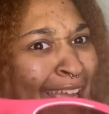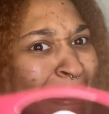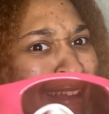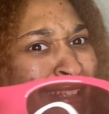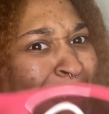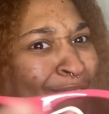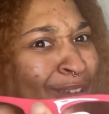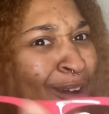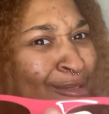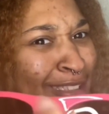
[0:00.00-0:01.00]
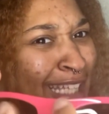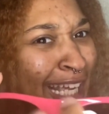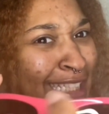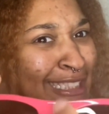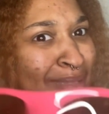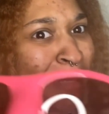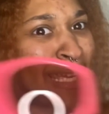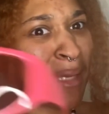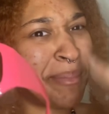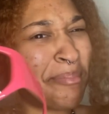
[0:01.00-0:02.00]
You got the little nose thing. Just make
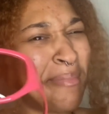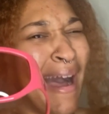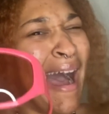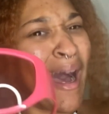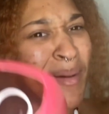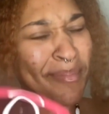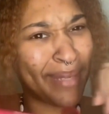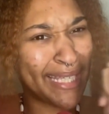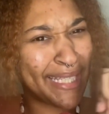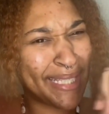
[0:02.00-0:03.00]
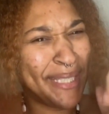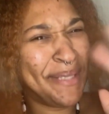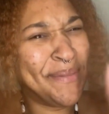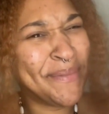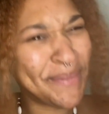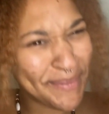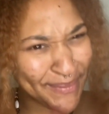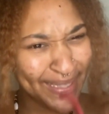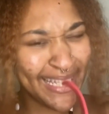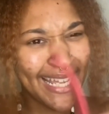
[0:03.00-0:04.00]
it pop. Make it cute.
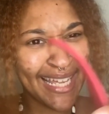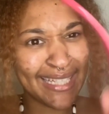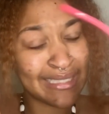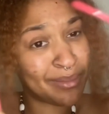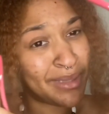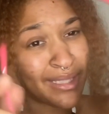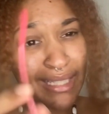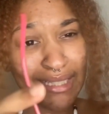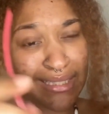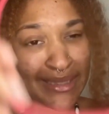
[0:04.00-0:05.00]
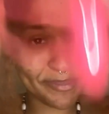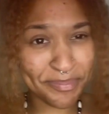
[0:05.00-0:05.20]
To me, at least.